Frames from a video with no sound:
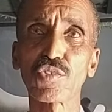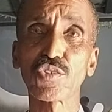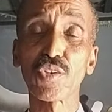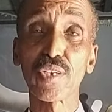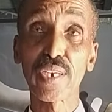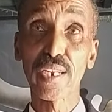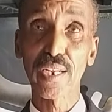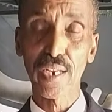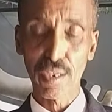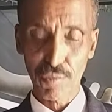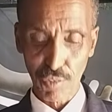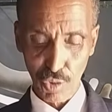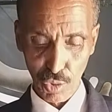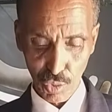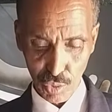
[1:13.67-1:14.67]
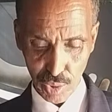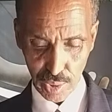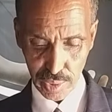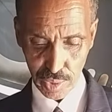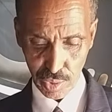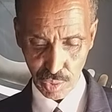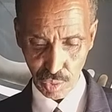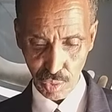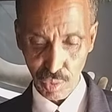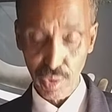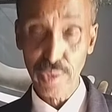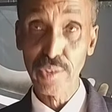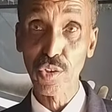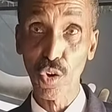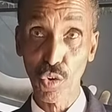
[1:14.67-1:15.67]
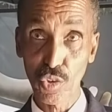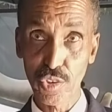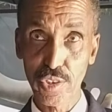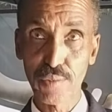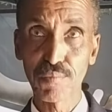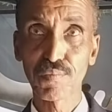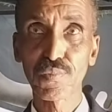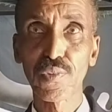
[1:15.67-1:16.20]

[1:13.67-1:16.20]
degree level, theology.